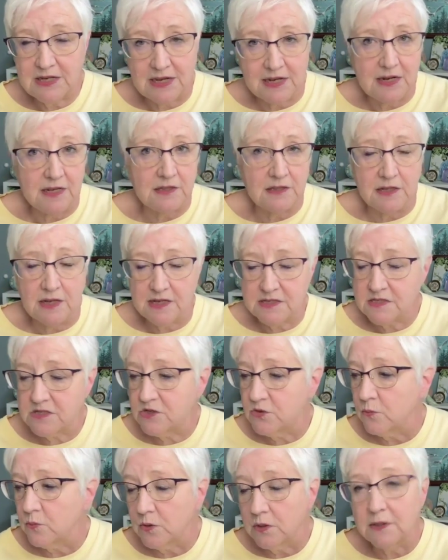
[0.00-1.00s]
get
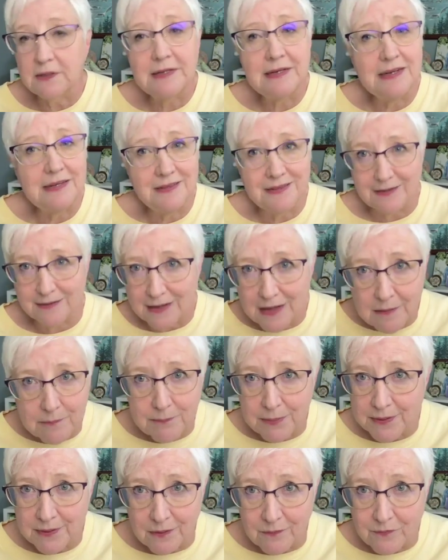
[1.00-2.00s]
unless you really need the
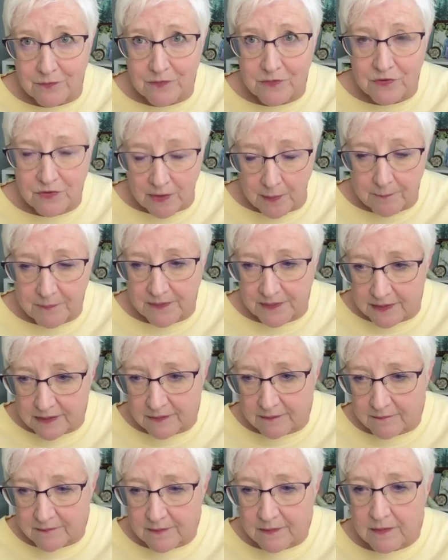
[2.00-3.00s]
light pink for
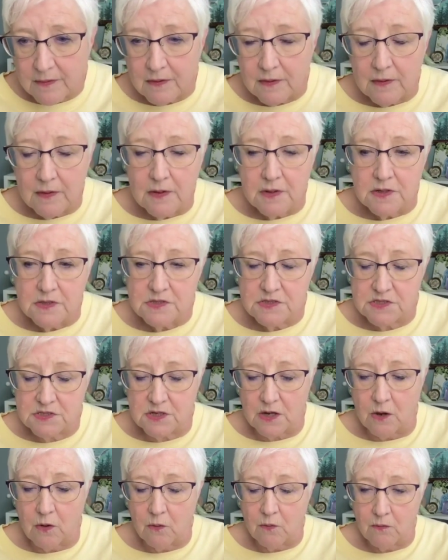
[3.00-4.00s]
something.
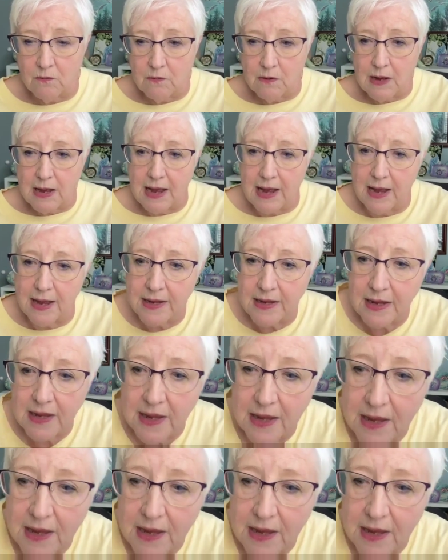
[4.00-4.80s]
So I